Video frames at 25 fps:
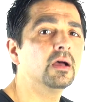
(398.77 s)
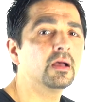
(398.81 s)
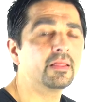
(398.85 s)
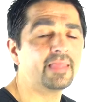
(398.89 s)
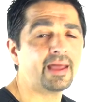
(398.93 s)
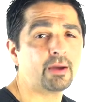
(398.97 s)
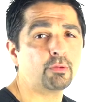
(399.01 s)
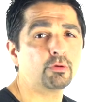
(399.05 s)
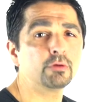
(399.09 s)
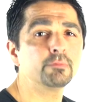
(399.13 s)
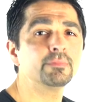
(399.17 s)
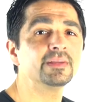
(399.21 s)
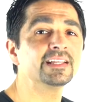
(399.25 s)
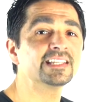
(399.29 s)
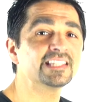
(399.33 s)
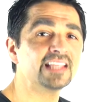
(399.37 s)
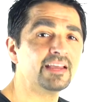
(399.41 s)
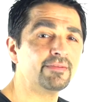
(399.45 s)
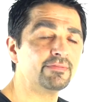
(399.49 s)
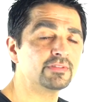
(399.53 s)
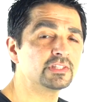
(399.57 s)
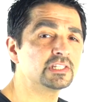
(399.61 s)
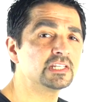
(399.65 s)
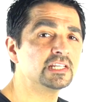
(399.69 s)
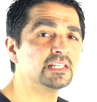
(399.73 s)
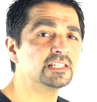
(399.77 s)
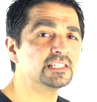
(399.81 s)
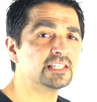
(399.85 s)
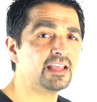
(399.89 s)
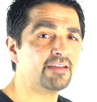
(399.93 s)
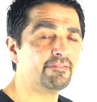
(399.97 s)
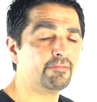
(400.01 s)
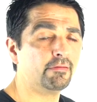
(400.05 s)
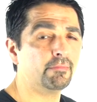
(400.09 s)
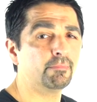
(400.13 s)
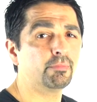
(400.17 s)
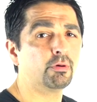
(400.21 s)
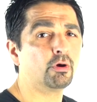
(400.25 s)
That would be
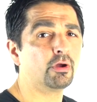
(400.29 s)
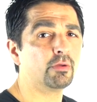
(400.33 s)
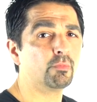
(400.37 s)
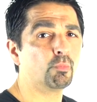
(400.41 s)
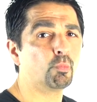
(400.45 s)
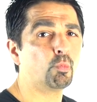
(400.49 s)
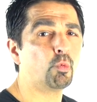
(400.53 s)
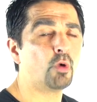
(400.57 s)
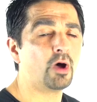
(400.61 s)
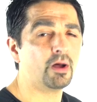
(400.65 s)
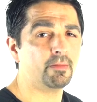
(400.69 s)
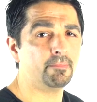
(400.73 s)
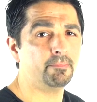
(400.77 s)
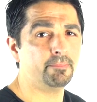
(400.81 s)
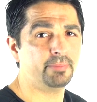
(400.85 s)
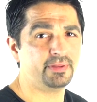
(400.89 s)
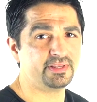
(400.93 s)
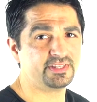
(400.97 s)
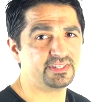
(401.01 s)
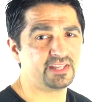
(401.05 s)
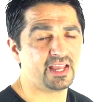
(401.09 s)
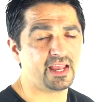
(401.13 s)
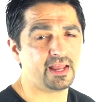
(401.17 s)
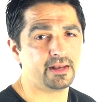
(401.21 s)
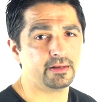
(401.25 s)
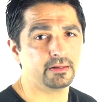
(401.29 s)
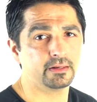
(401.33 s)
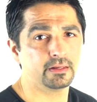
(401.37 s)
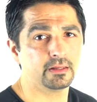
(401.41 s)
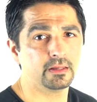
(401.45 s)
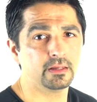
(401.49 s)
77.1%.